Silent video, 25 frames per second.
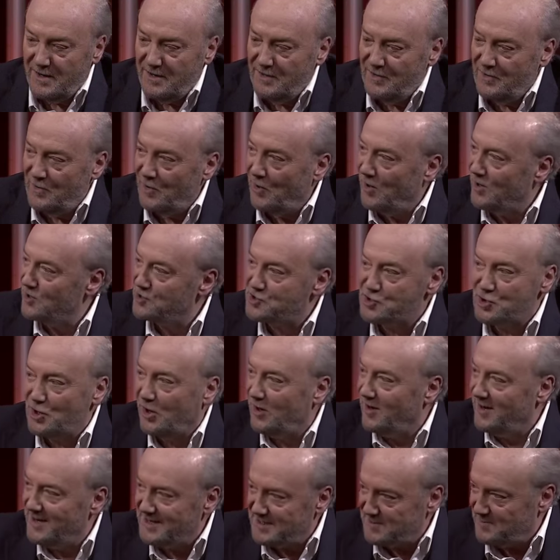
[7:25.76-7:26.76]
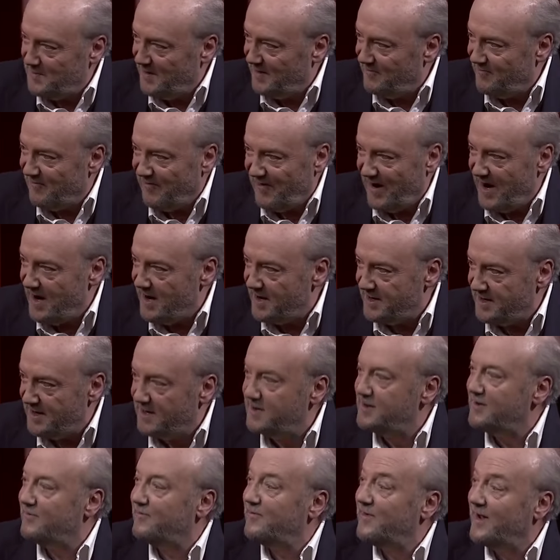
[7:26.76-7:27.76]
Not a shot has been fired
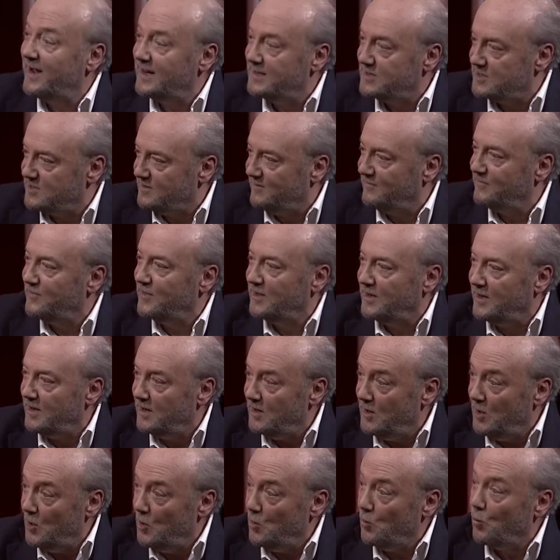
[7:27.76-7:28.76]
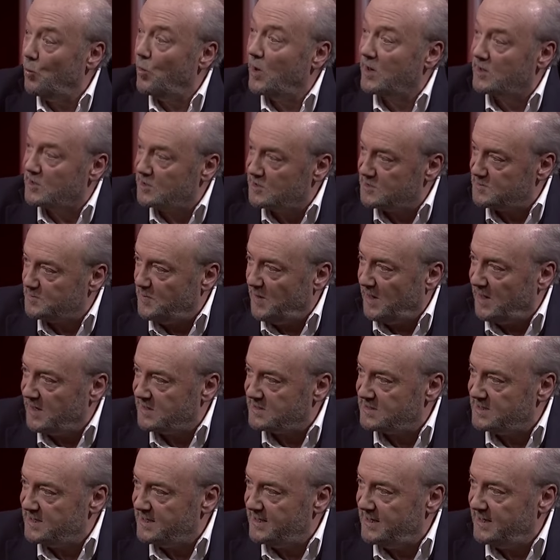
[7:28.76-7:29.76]
in defense of the Workers'
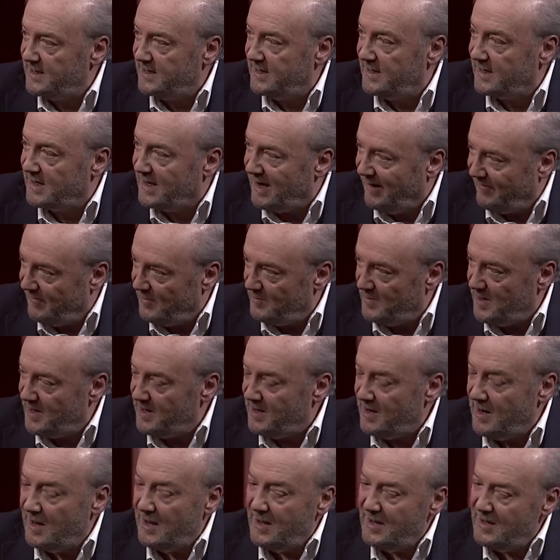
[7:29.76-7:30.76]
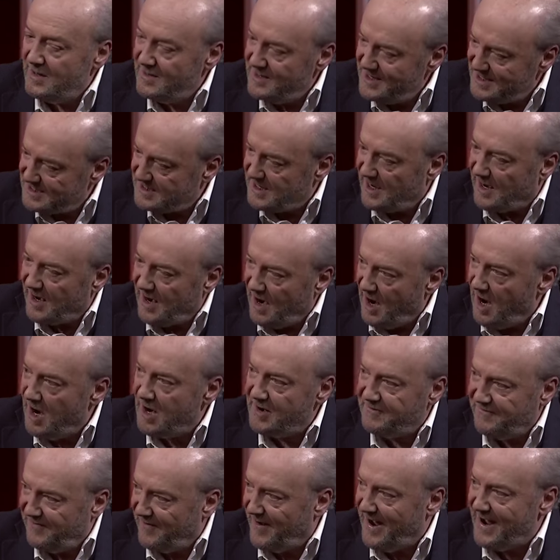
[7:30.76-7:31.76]
Party government. These are
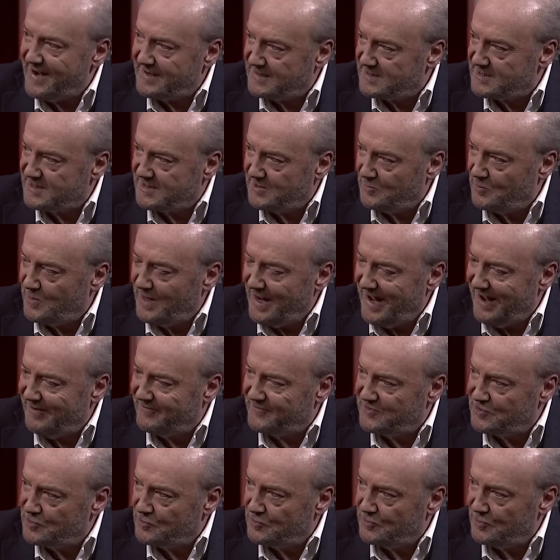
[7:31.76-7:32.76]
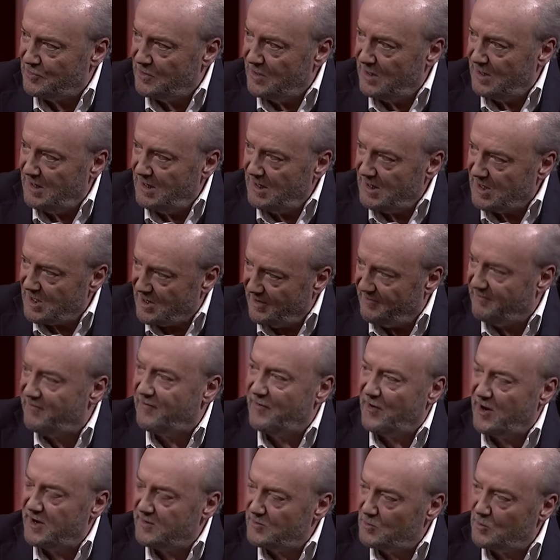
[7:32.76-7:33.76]
hard facts that we have to
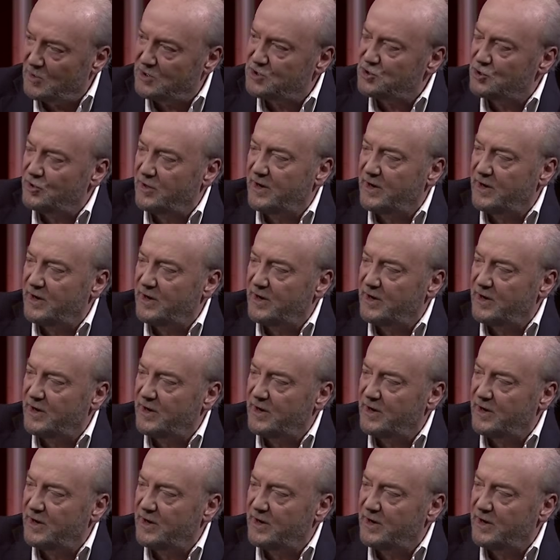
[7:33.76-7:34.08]
confront. What's